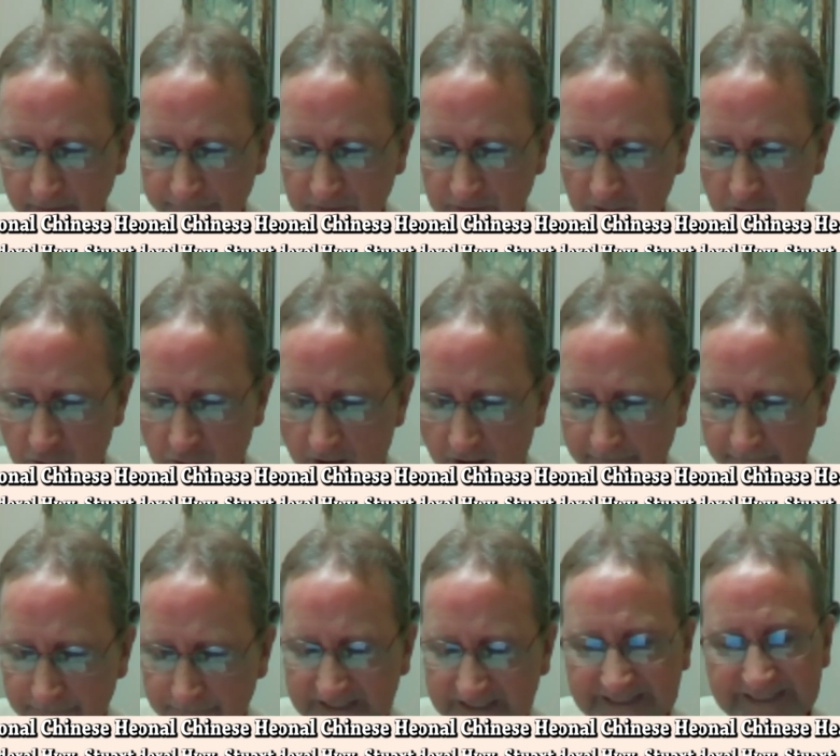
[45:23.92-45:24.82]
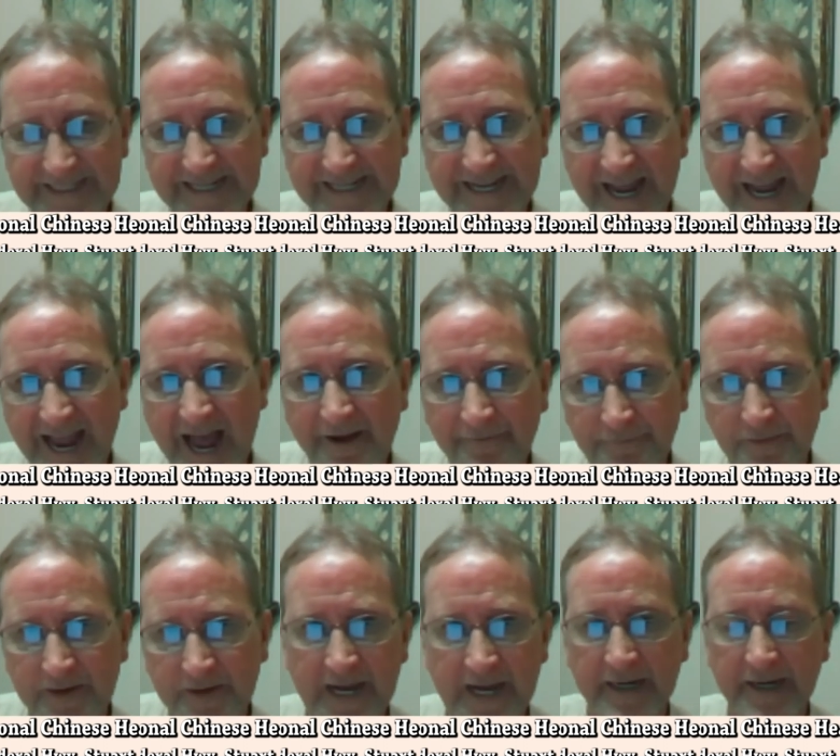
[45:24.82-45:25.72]
if the coffee is
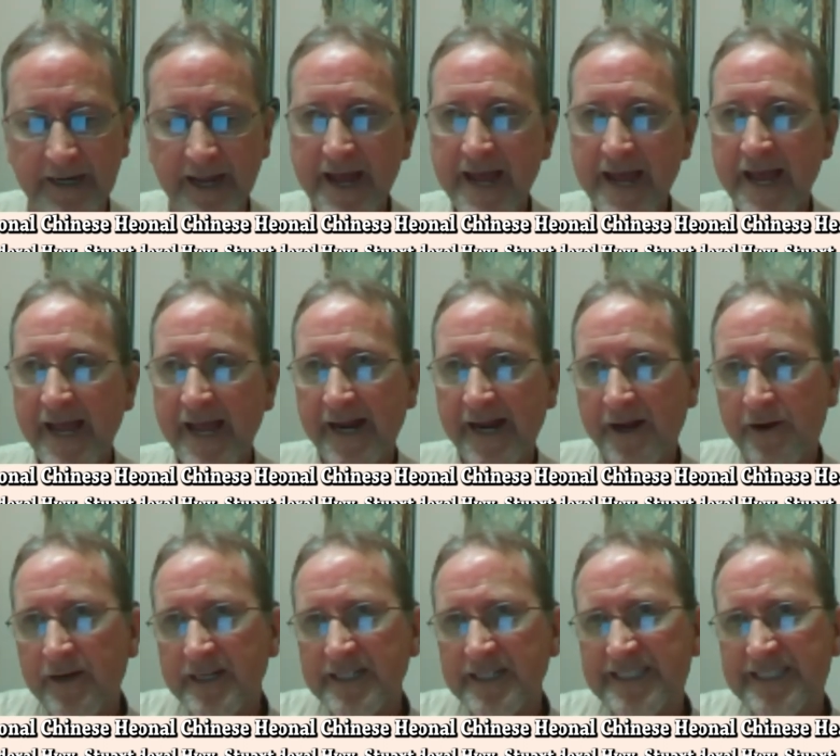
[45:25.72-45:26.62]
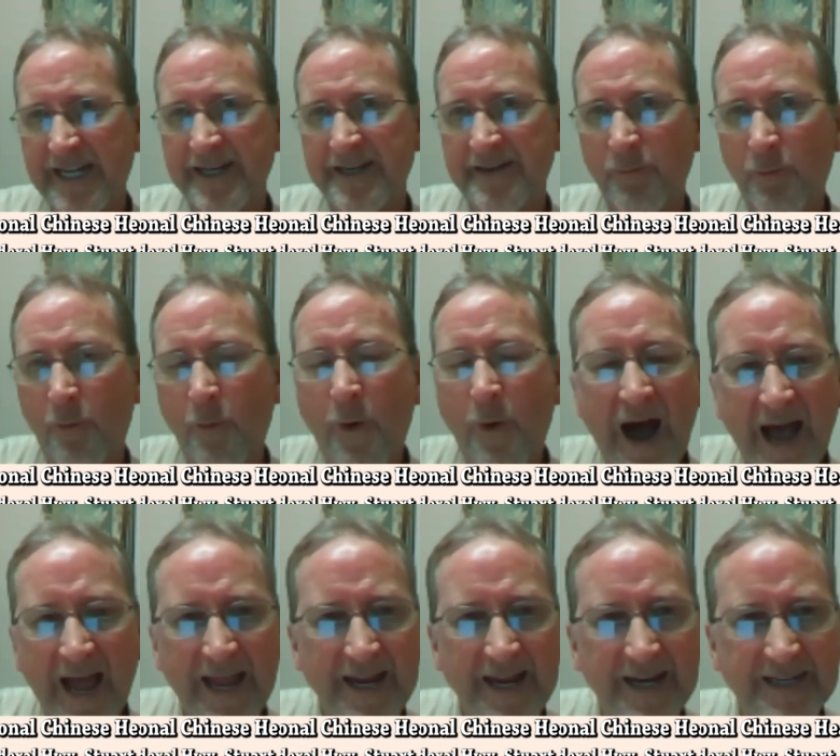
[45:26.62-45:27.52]
decaffeinated. And I said,
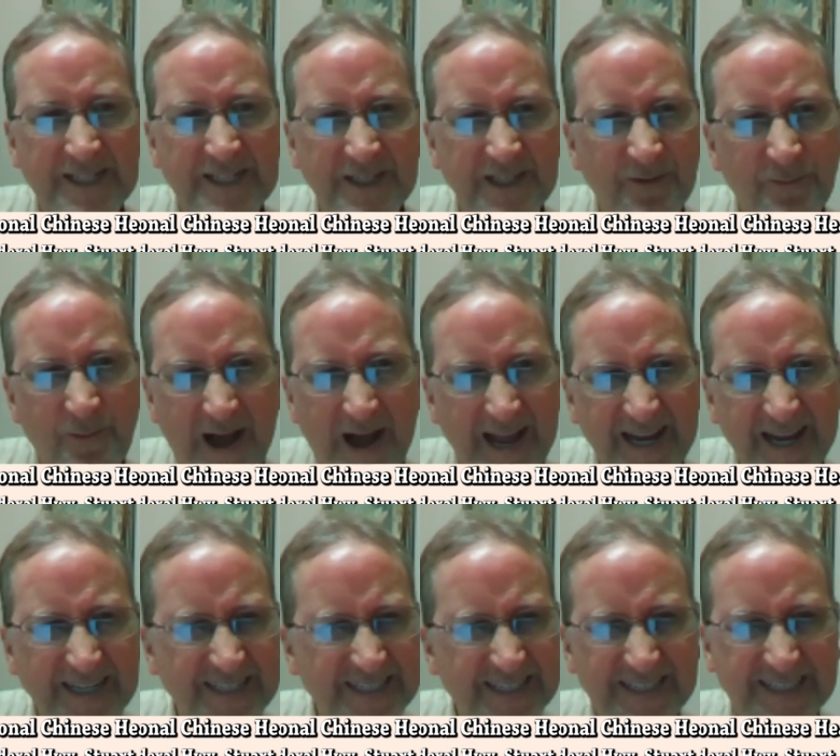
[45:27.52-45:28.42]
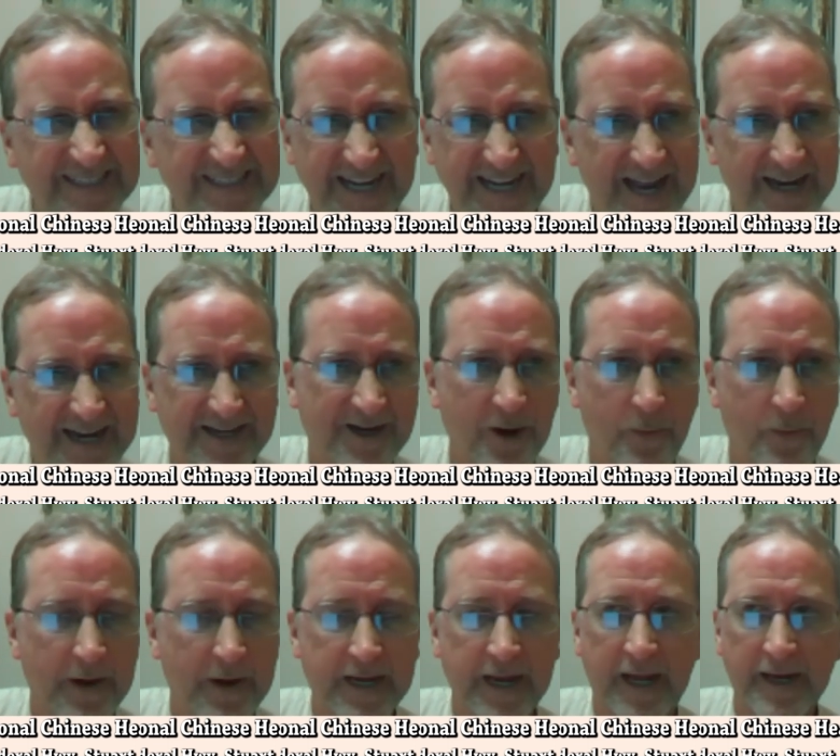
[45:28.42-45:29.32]
why, why is that
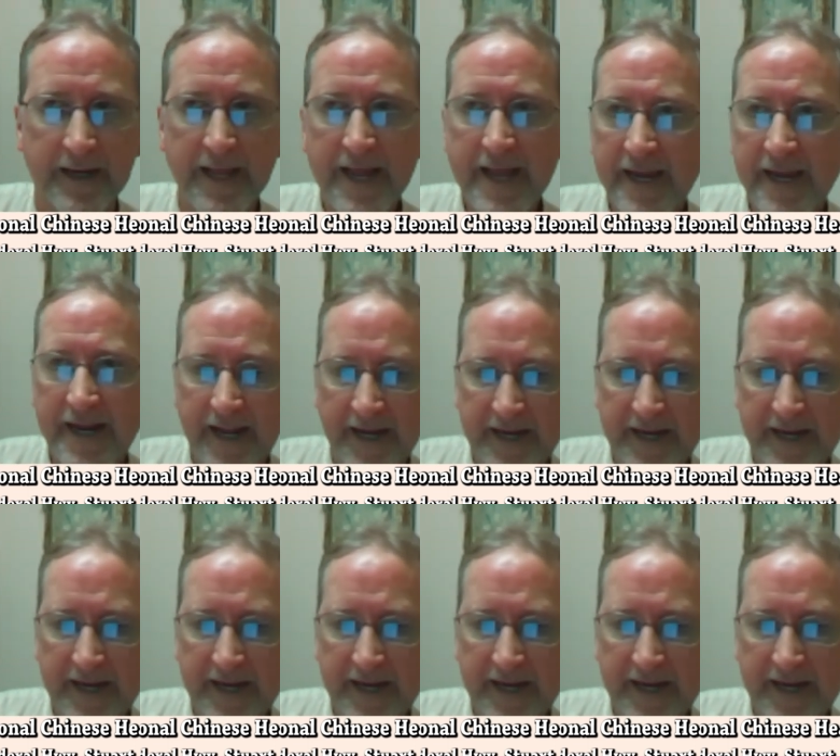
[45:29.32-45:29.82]
going on? And I